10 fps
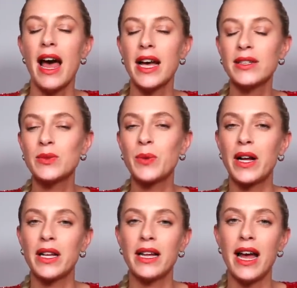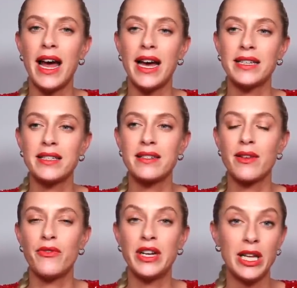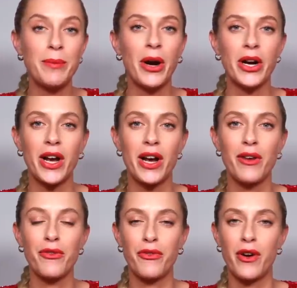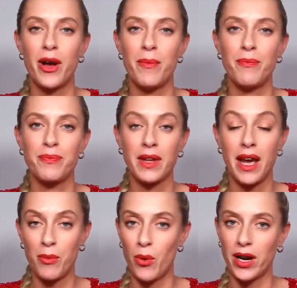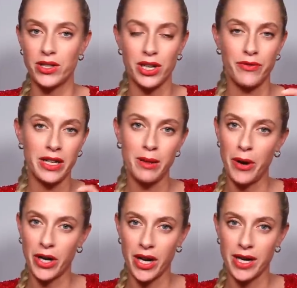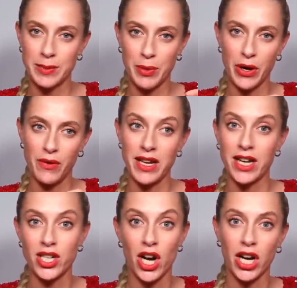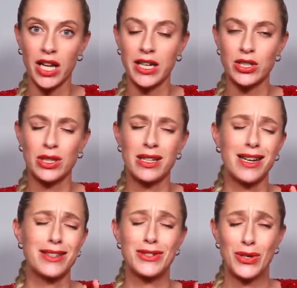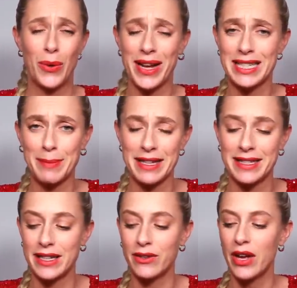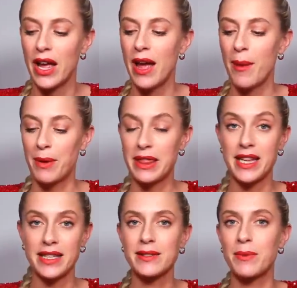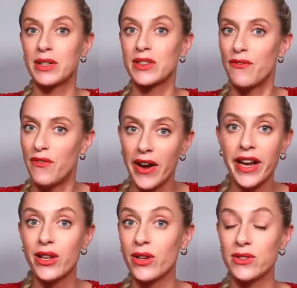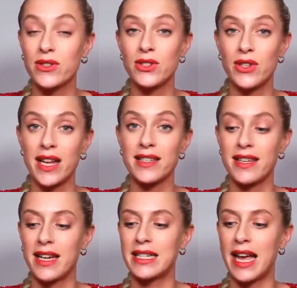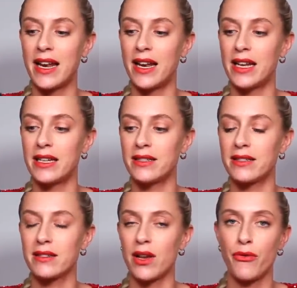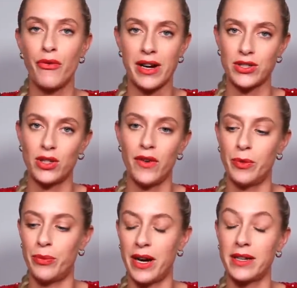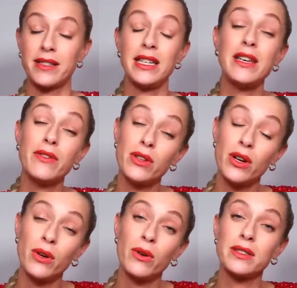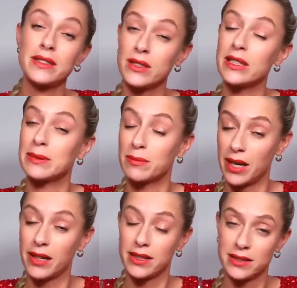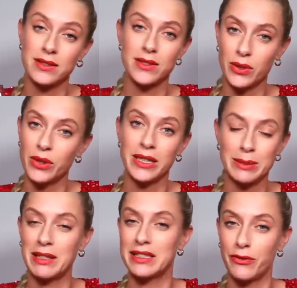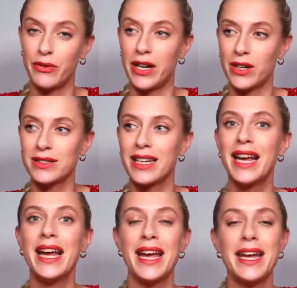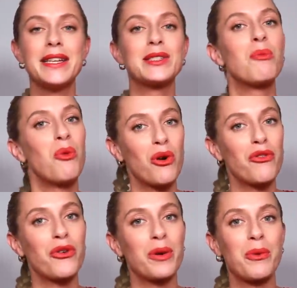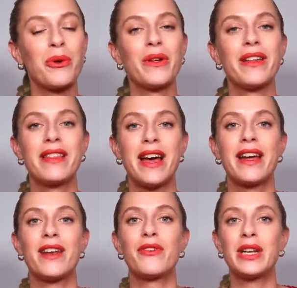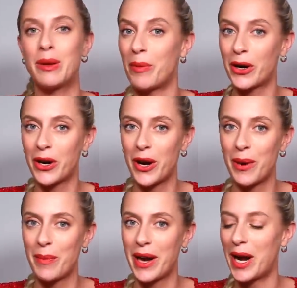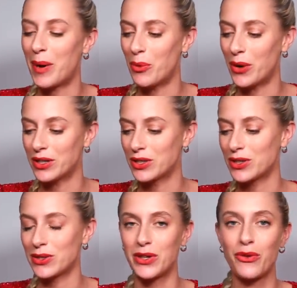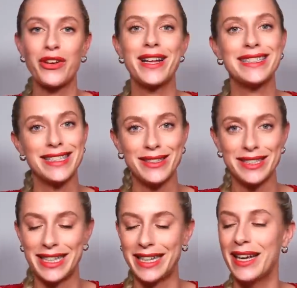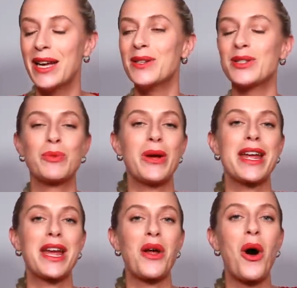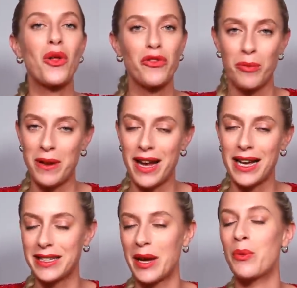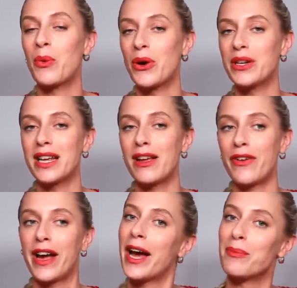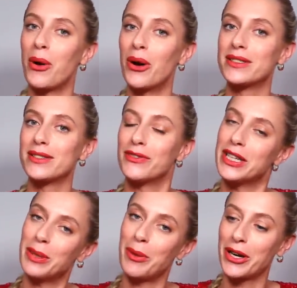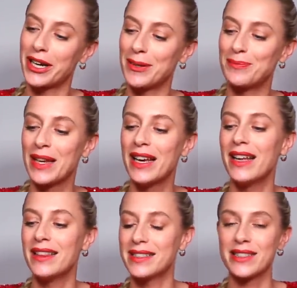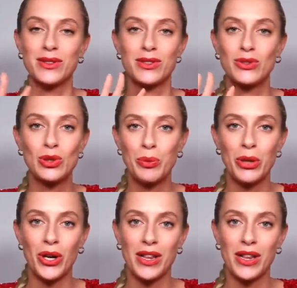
as well as Vanilla Barca from Amouage. And Vanilla Barca is part of the Attar collection and it's so expensive, but this smells very close to that scent and it is a fraction of the price, even though still this is still an expensive fragrance. It is more affordable than Vanilla Barca by Amouage, so I don't feel as guilty spraying it all over me as I would if I had bought Vanilla Barca. This is a super long